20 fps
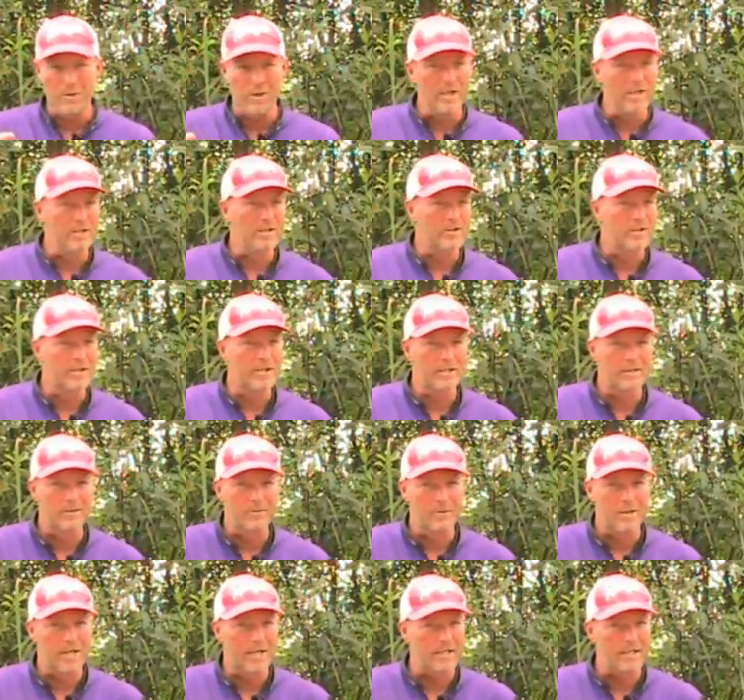weirdest things,
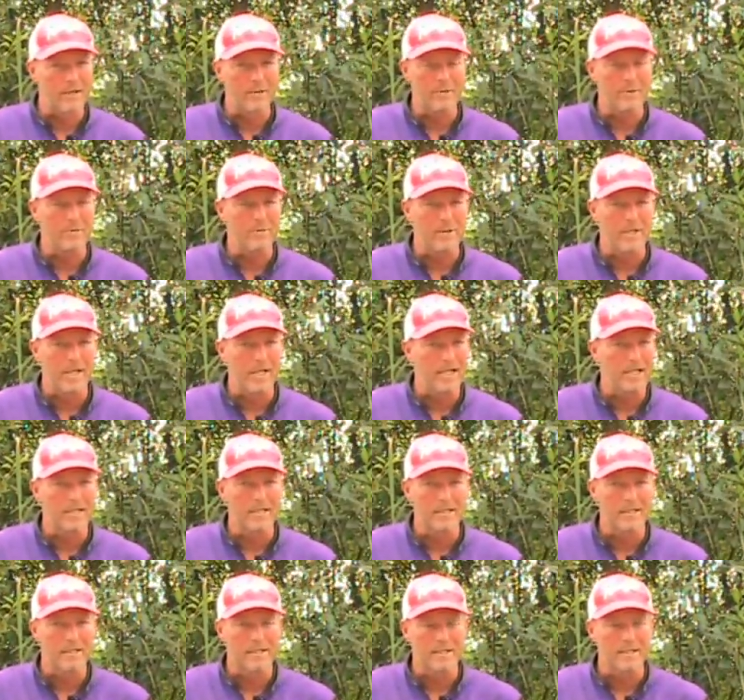and when I tell people that
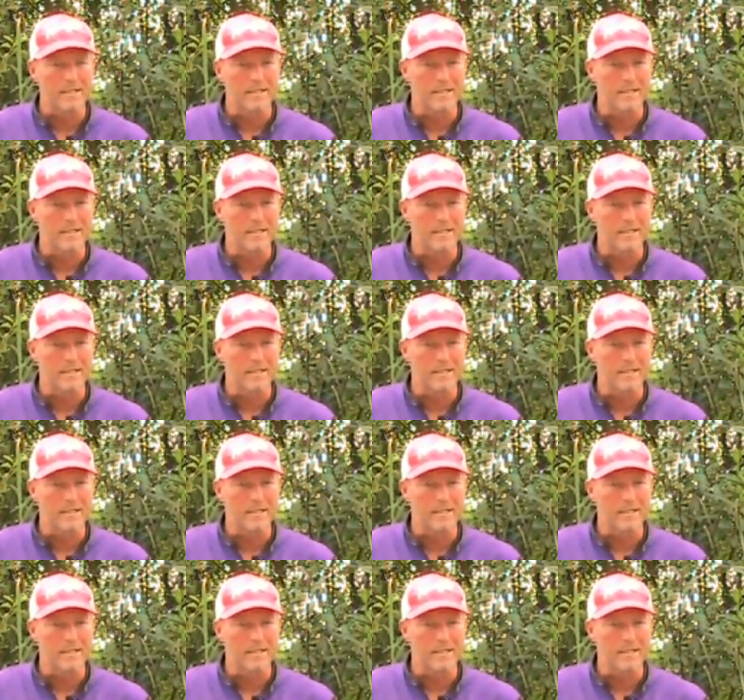is,